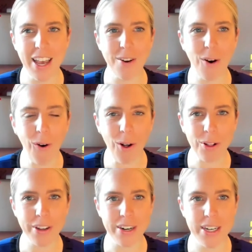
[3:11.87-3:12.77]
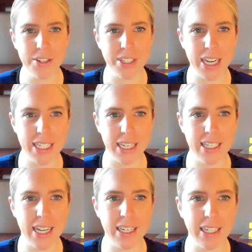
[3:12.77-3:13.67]
in all their intersecting
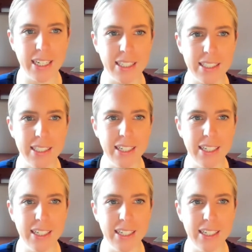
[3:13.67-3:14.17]
identities.